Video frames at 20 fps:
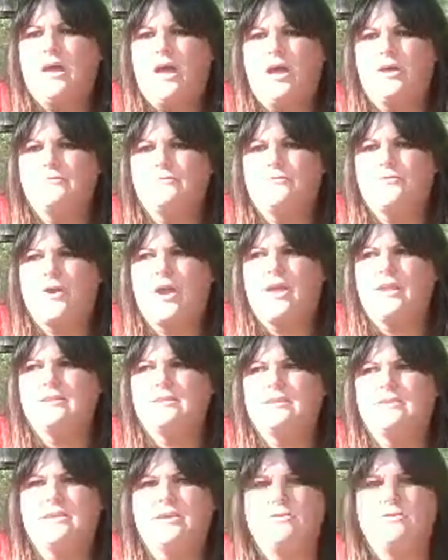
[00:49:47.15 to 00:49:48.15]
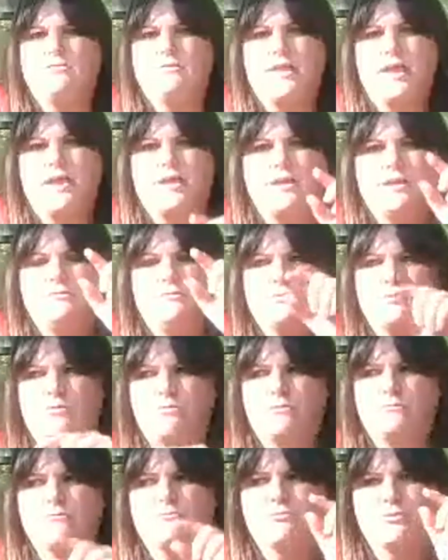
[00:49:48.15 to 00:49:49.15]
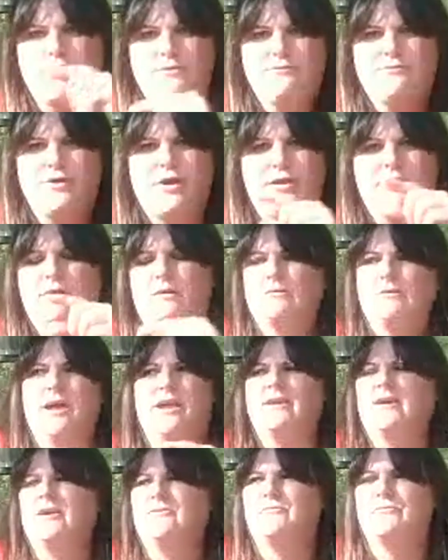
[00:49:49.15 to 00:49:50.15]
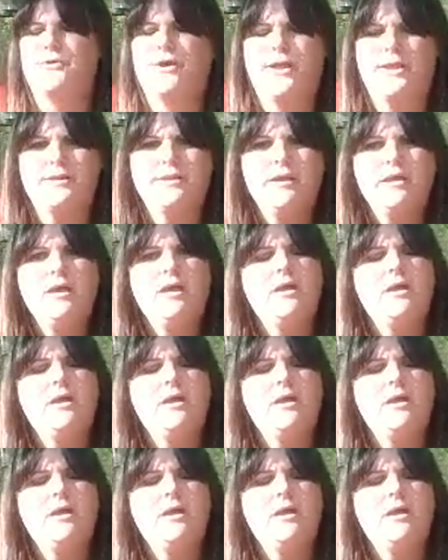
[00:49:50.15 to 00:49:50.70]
Unfriend and then like refriend, or not unfriend.